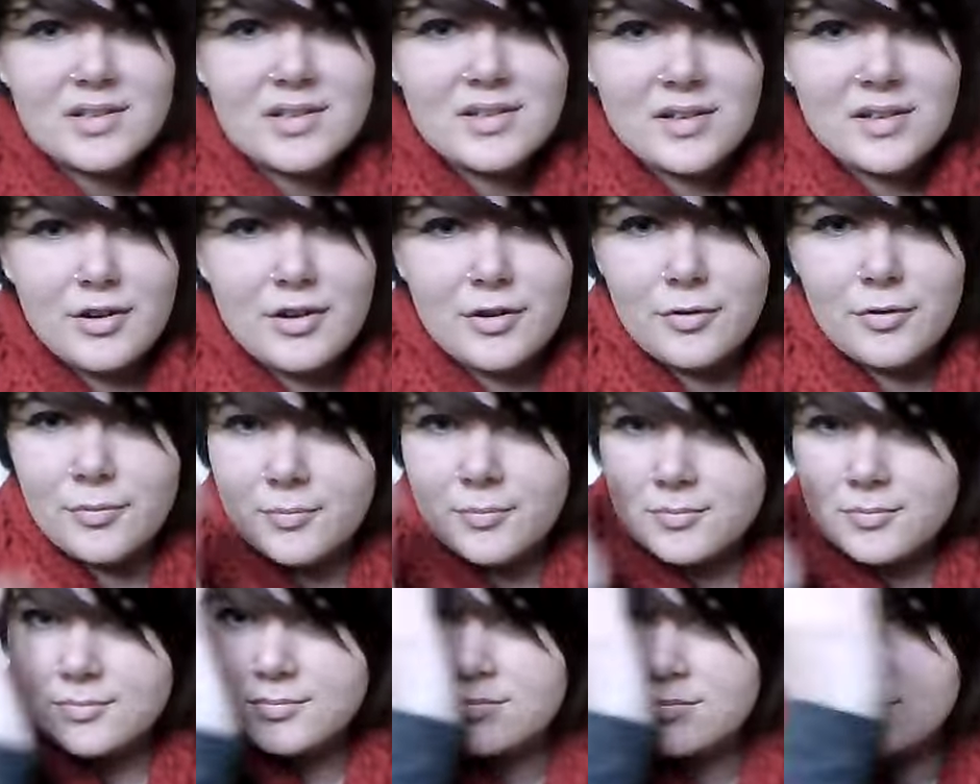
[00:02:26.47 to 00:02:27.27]

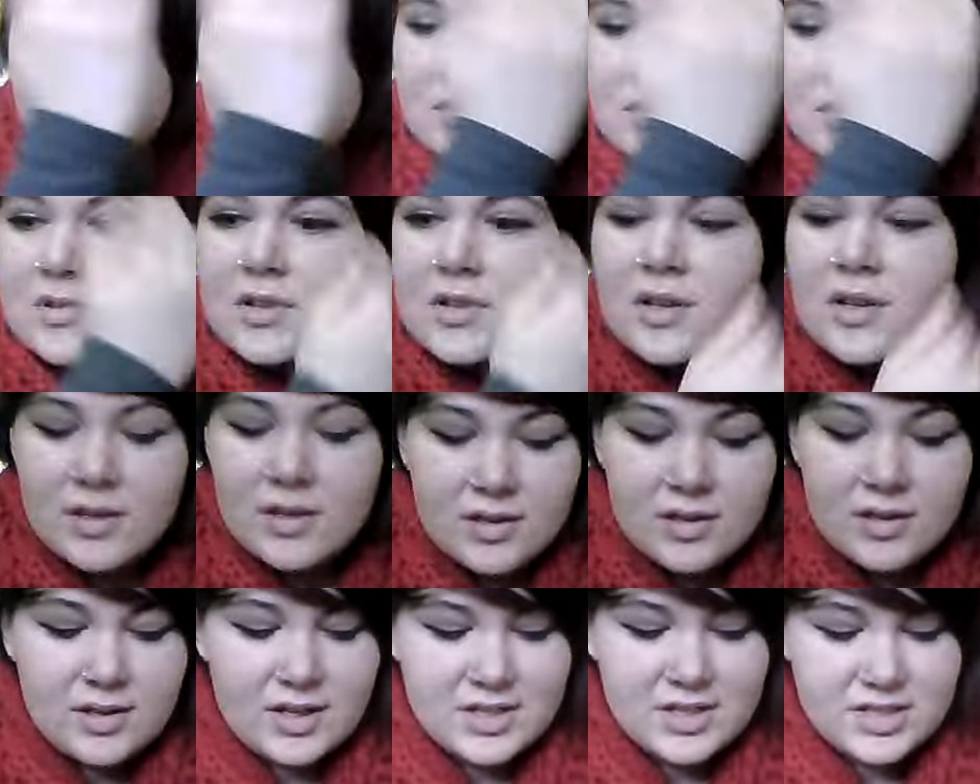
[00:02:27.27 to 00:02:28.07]
So,
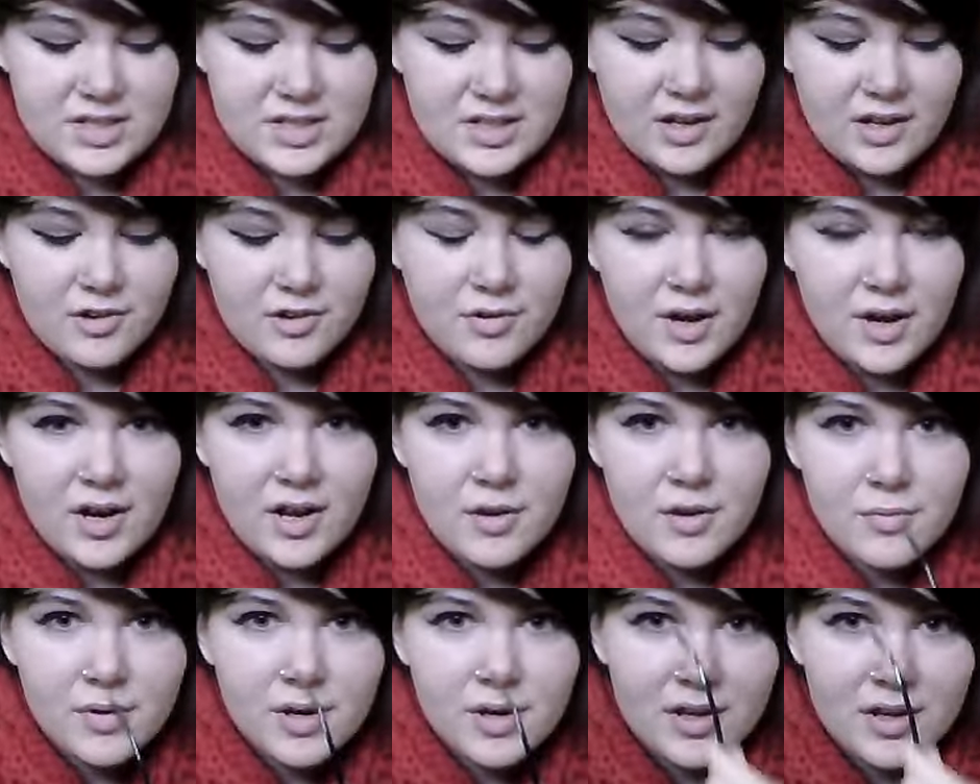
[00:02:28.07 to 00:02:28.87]
actually, I quite
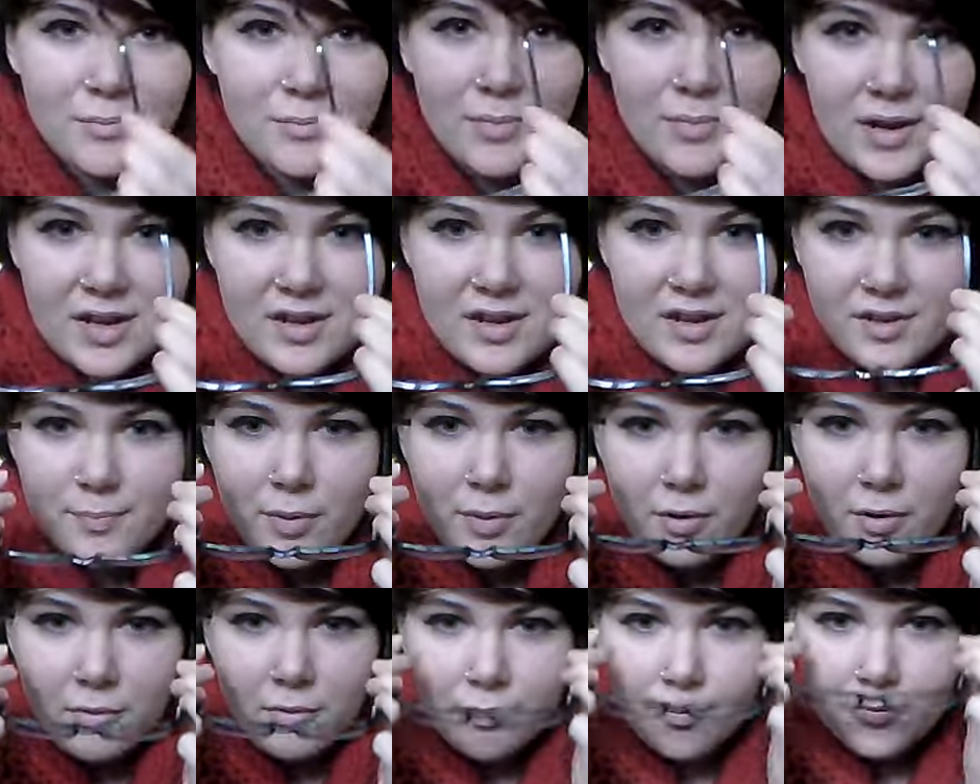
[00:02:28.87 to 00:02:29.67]
like William Blake's
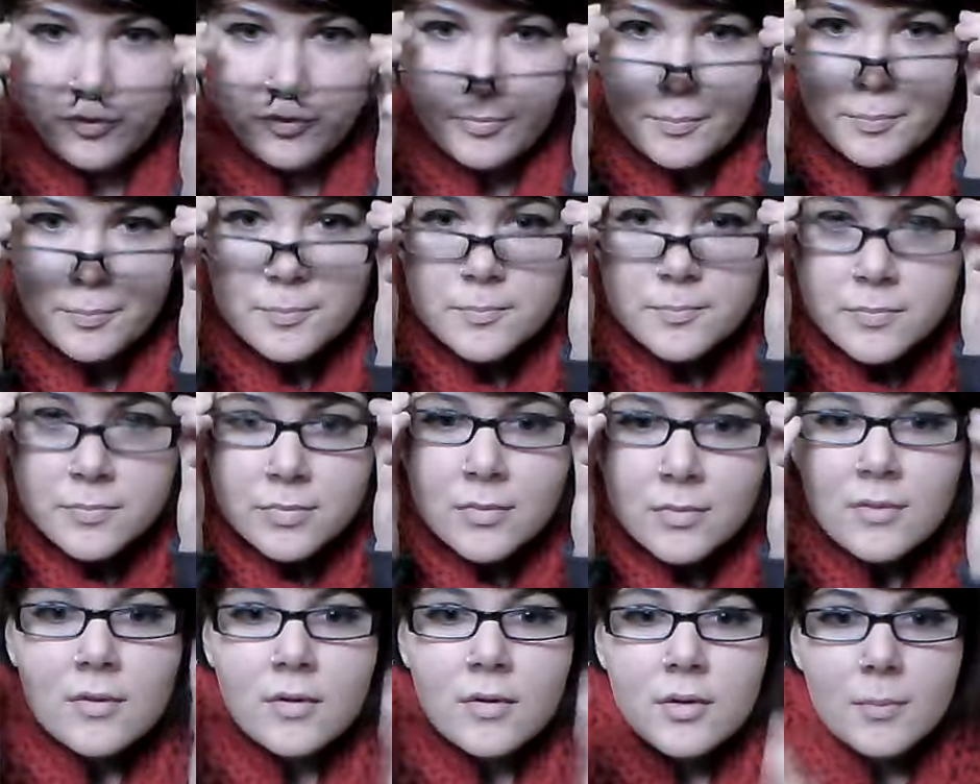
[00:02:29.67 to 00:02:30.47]
poems,
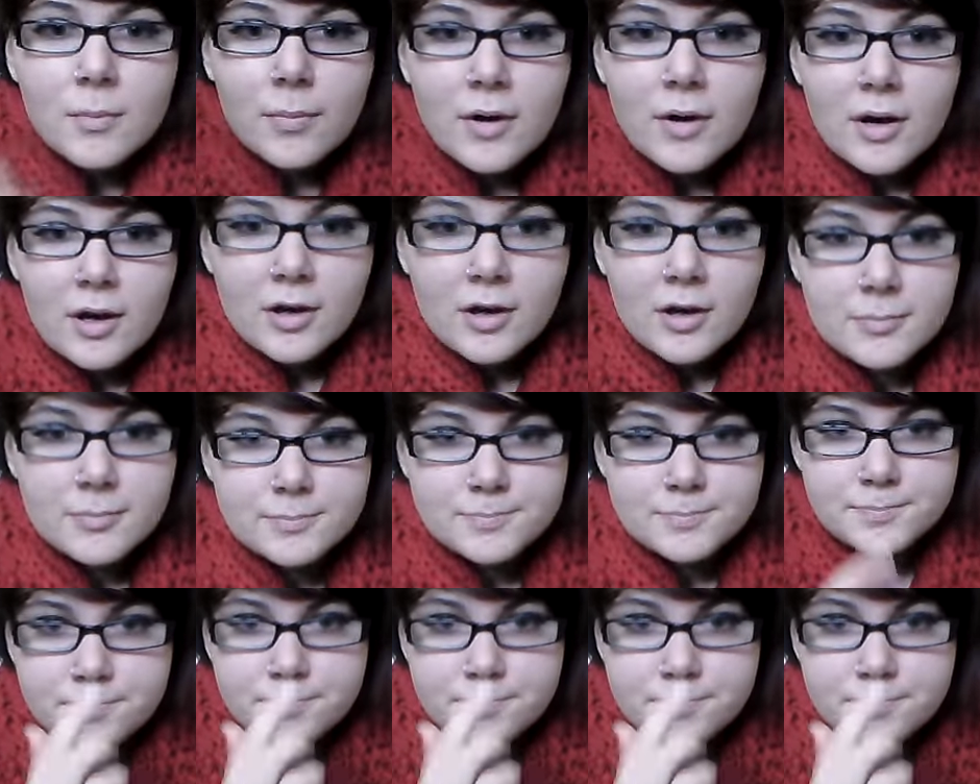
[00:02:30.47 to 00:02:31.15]
but